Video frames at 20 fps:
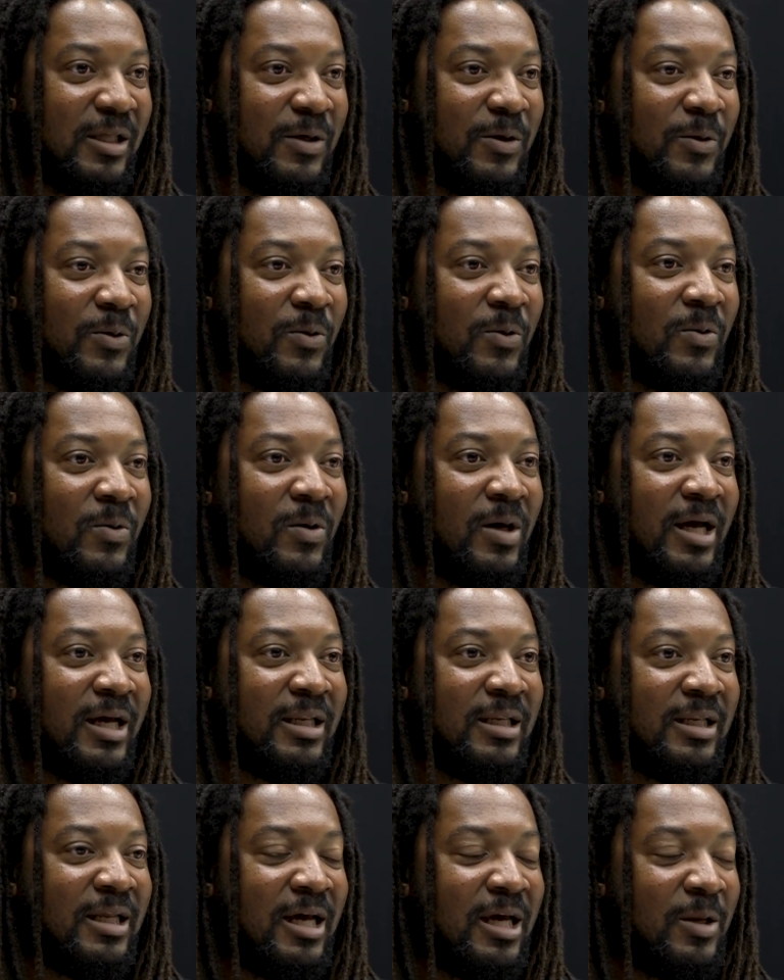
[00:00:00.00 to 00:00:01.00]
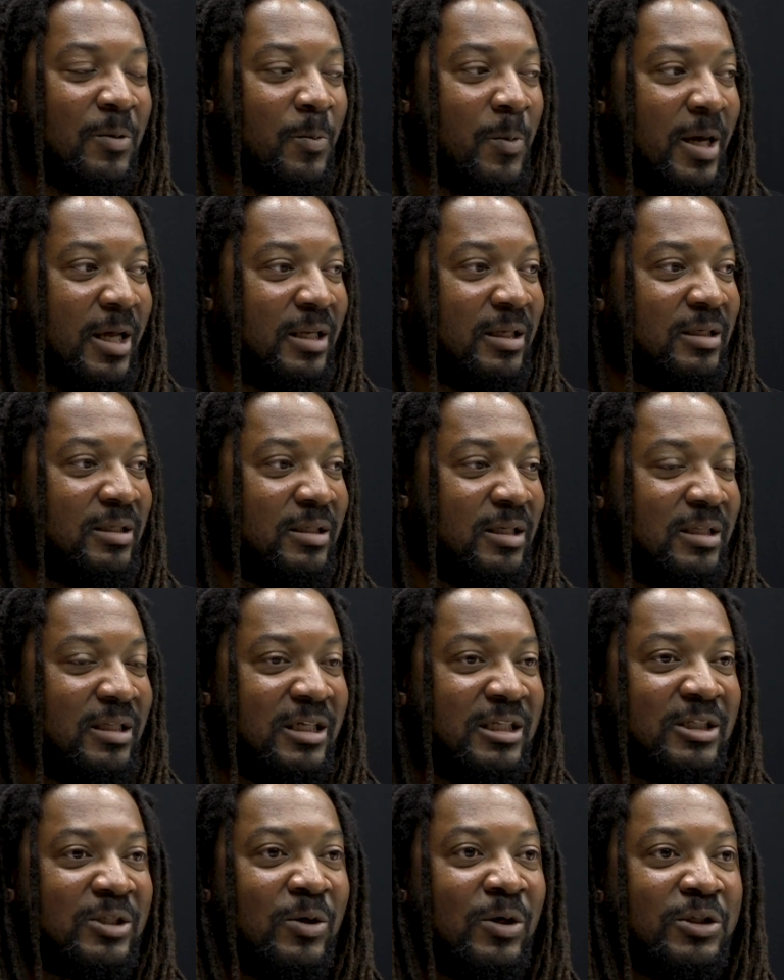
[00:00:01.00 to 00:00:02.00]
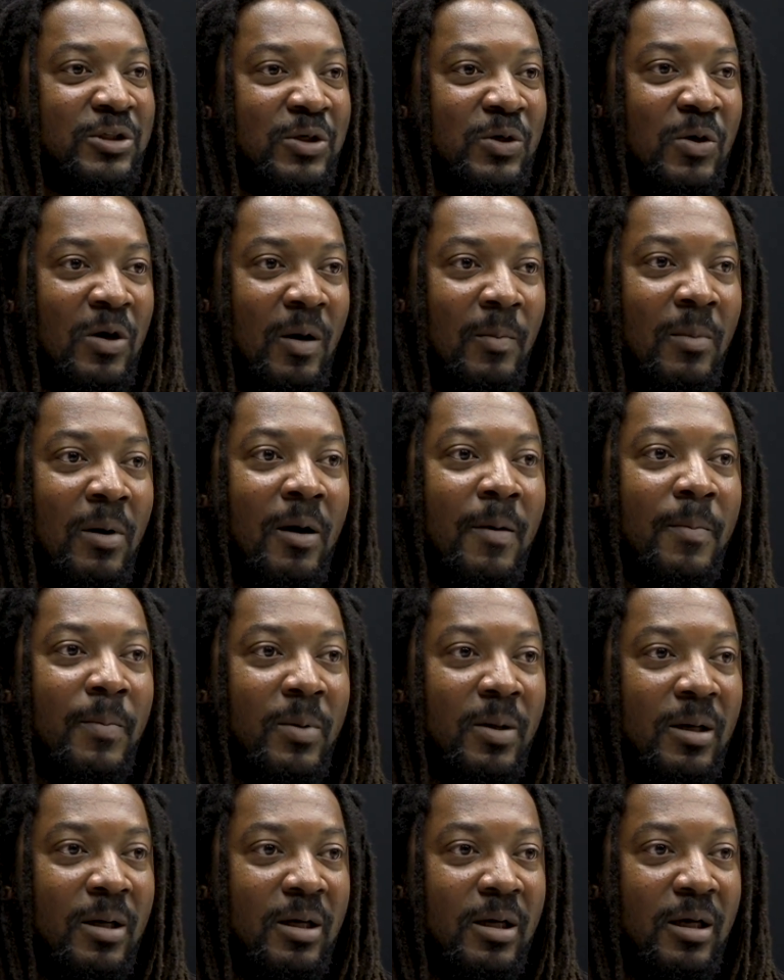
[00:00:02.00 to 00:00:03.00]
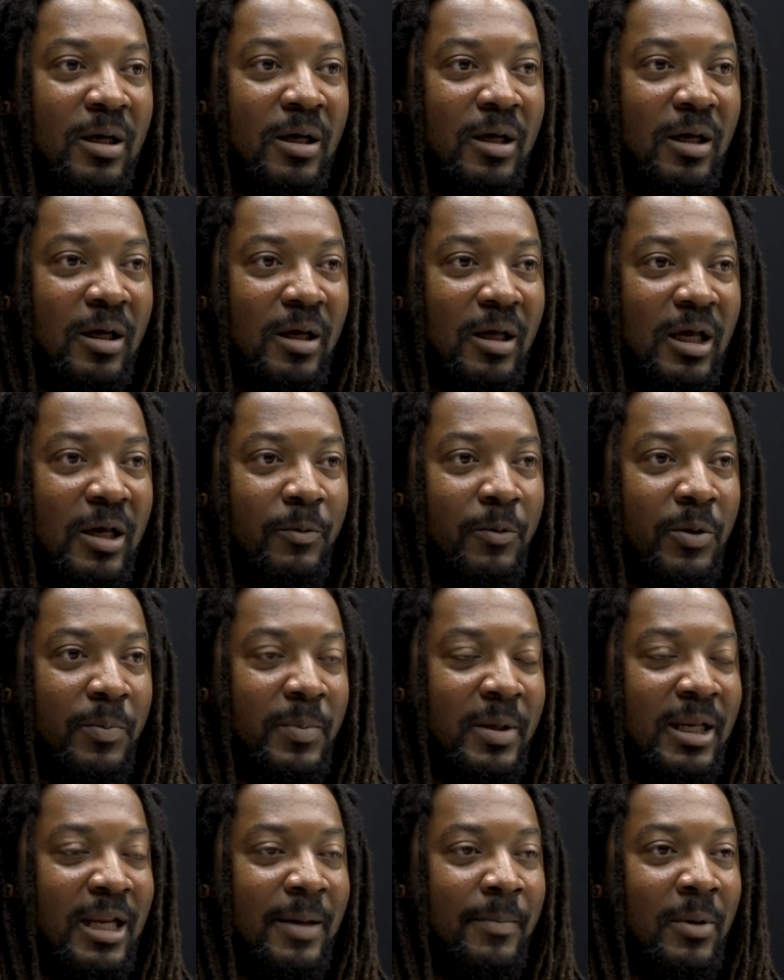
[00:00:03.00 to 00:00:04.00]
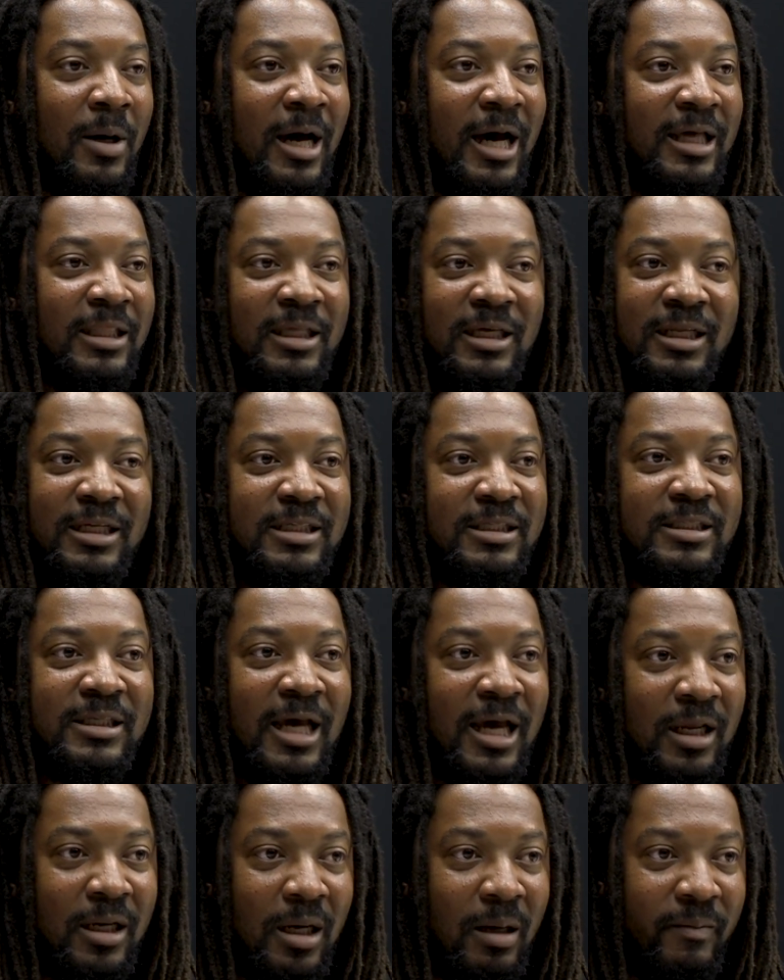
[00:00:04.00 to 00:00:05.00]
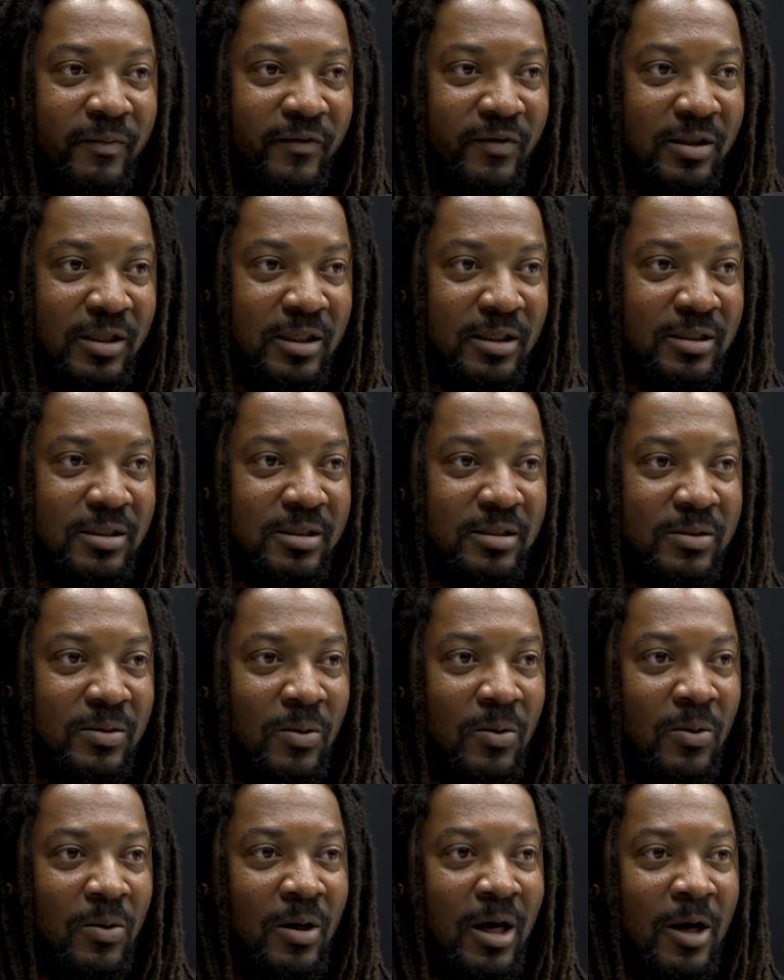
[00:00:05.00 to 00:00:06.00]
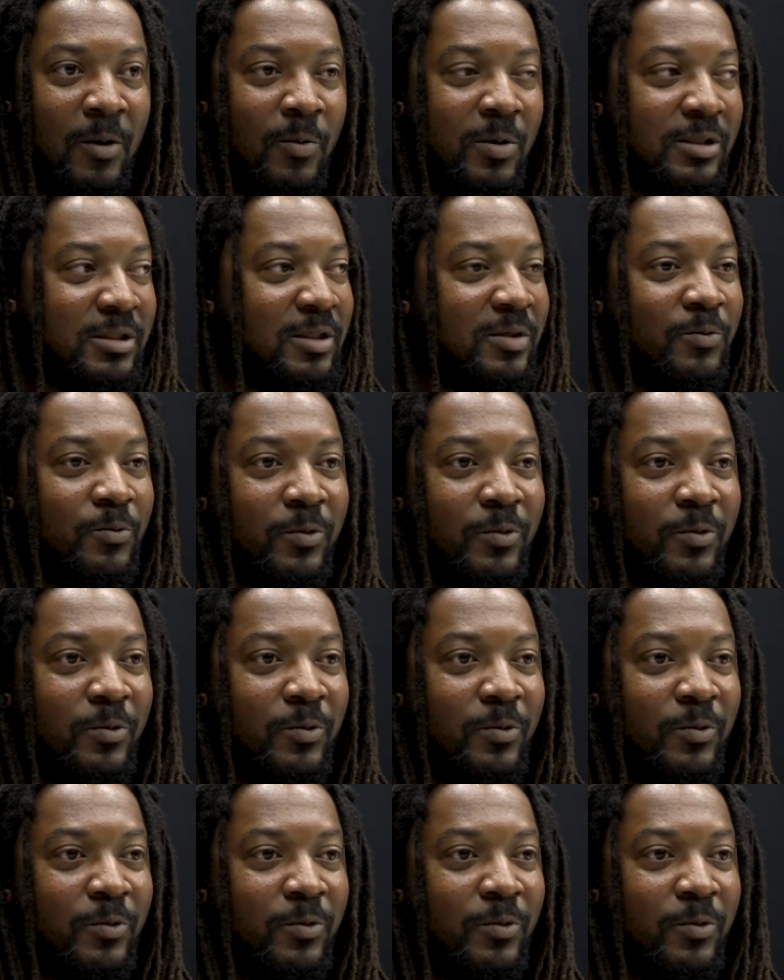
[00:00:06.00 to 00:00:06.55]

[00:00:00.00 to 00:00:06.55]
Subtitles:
You know? And then when the discussion come up, it would be like, but I didn't sign up for this, or I wasn't